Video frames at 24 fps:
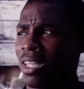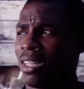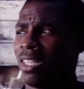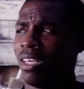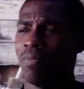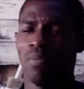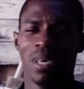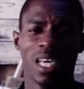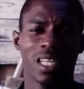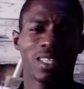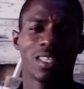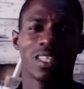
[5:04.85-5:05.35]
the
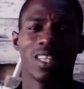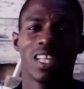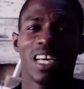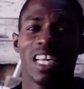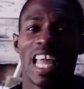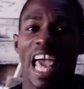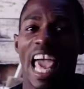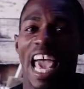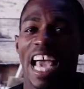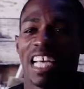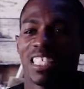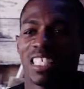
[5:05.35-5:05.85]
amygdala
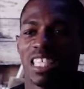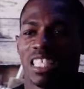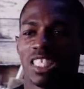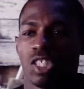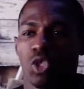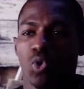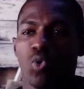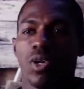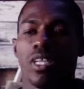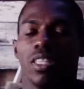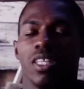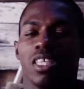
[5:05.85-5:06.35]
has us
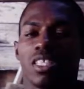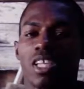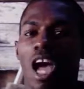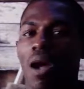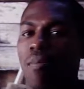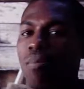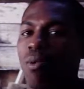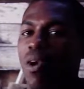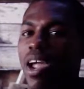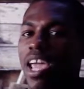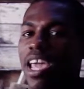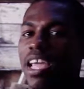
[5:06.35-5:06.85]
doing this. Our
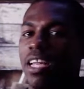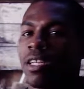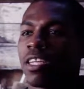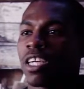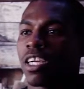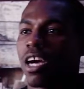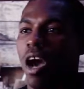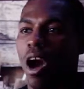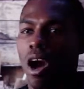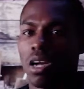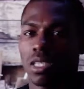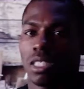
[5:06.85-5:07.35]
brain
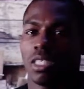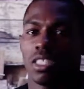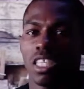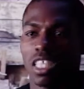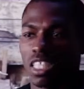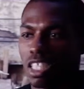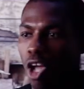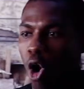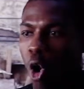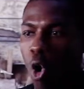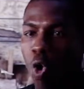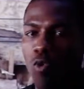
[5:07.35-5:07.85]
causes
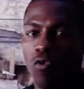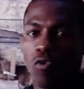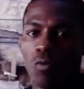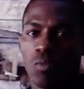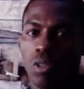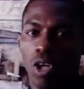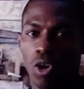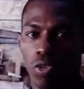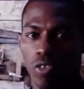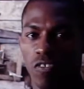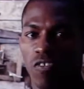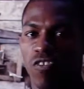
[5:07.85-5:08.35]
us to
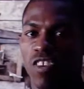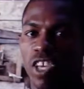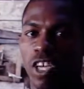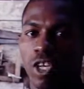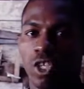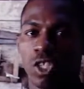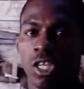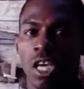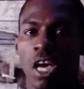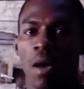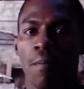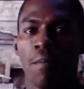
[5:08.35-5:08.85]
overblow the
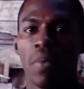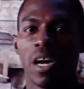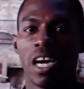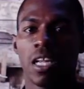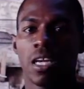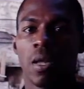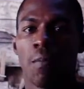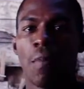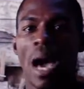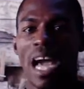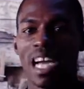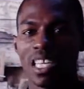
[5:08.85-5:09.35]
fears.
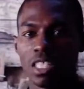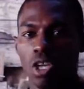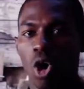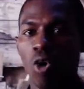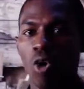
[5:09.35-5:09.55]
But by us